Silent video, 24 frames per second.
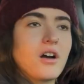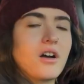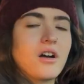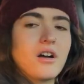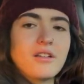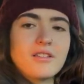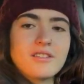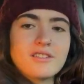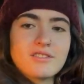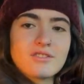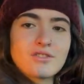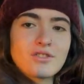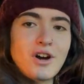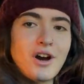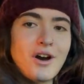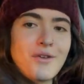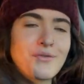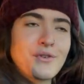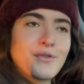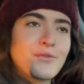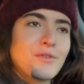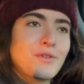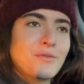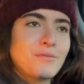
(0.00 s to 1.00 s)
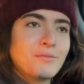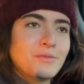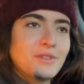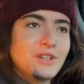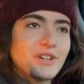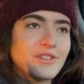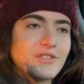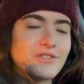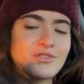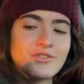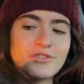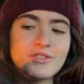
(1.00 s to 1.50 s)
This is coffee from
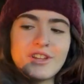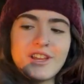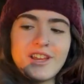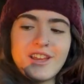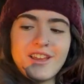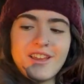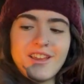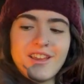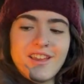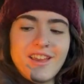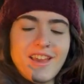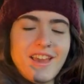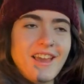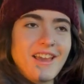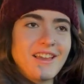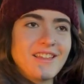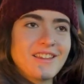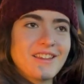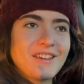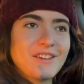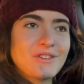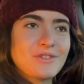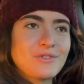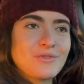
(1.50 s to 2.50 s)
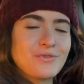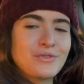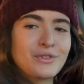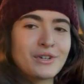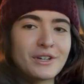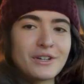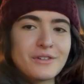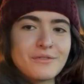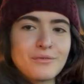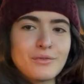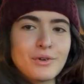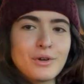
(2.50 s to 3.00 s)
yesterday, and it's
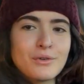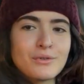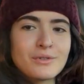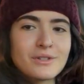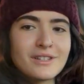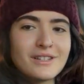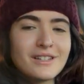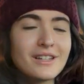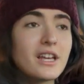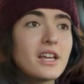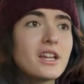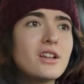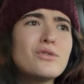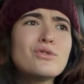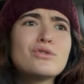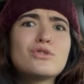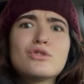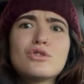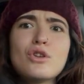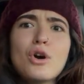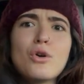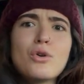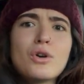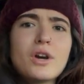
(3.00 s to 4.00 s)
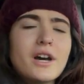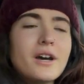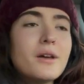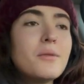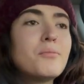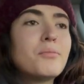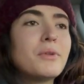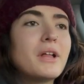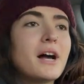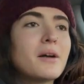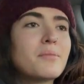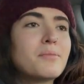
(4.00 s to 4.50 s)
freaking frozen. It is so
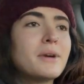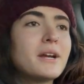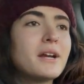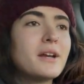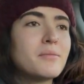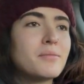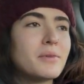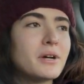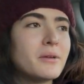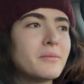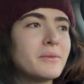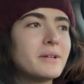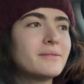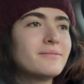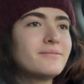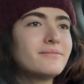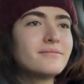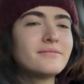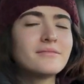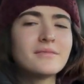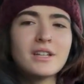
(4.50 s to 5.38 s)
good. Blackberry bourbon.